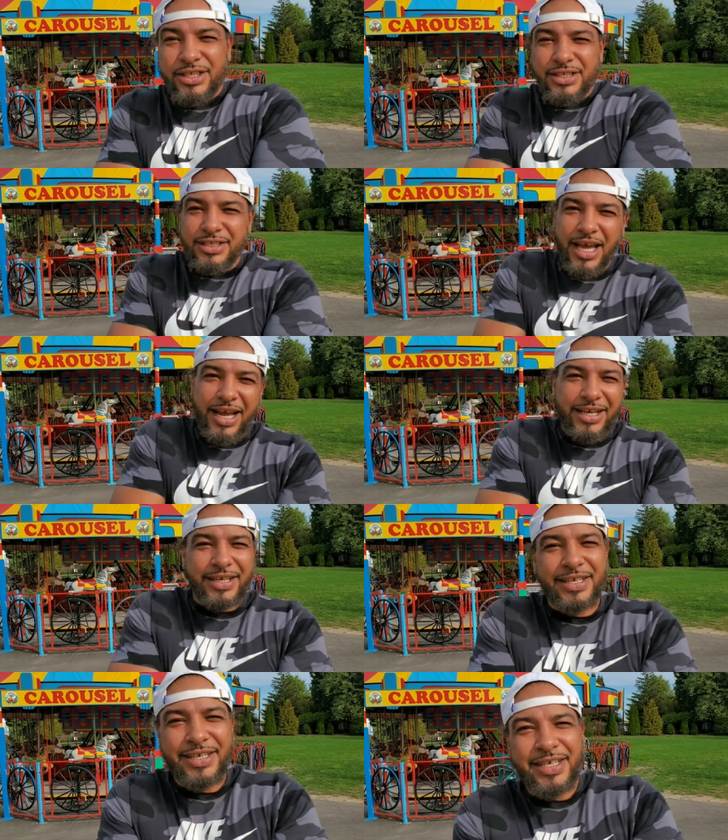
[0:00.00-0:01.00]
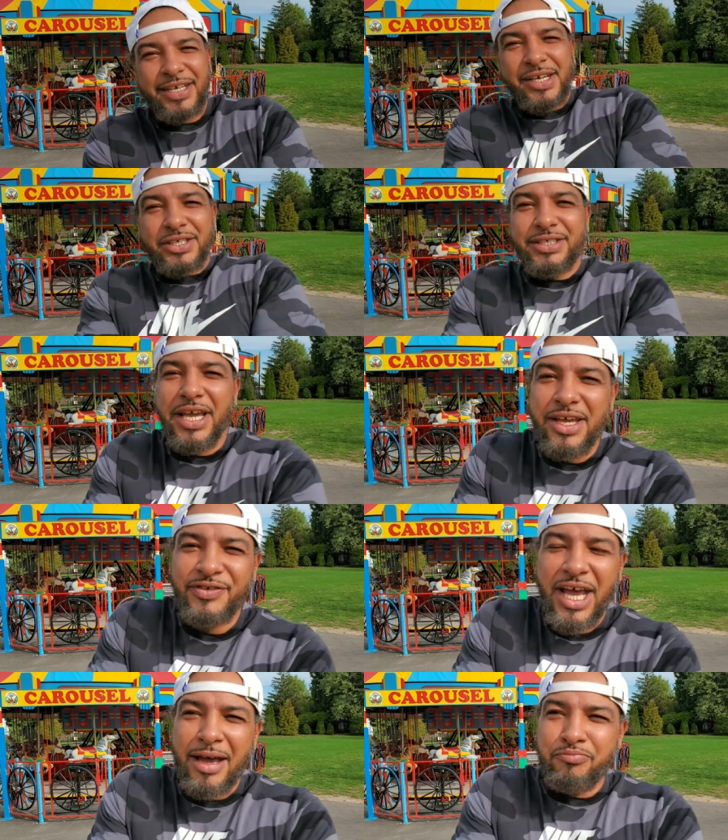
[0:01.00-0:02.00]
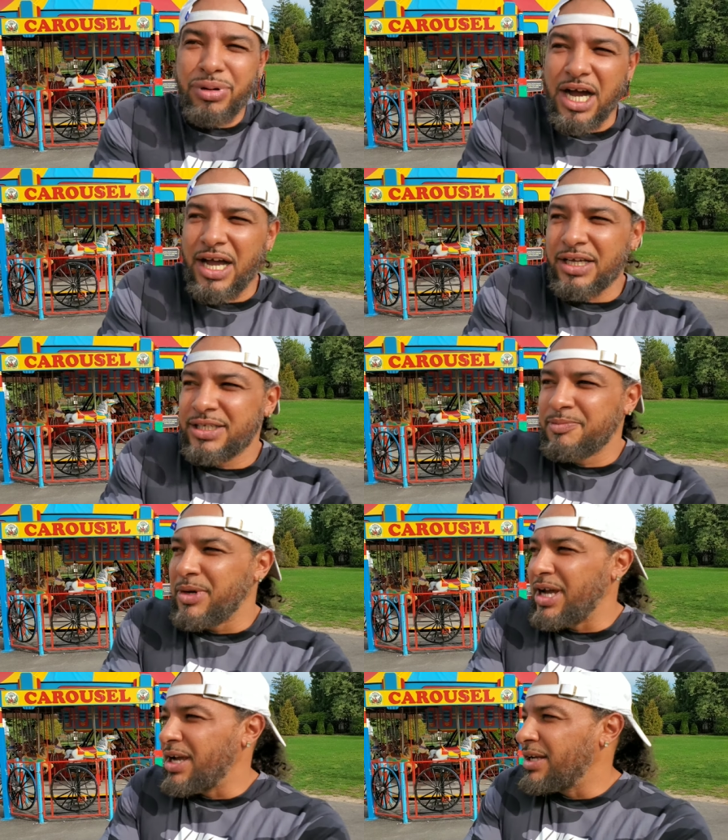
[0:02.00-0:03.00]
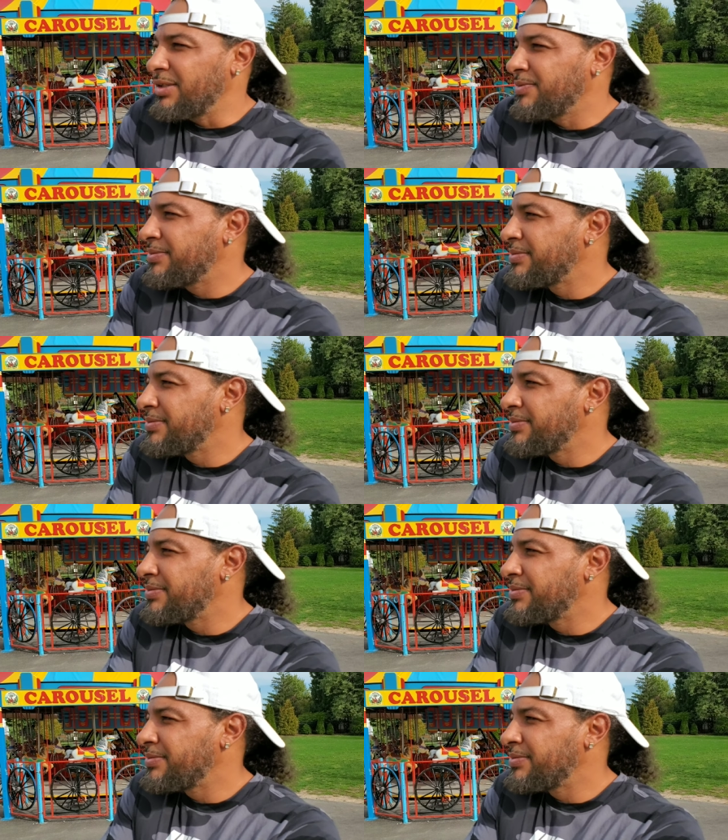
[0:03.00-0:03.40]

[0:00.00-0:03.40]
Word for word: of just like save that box, man.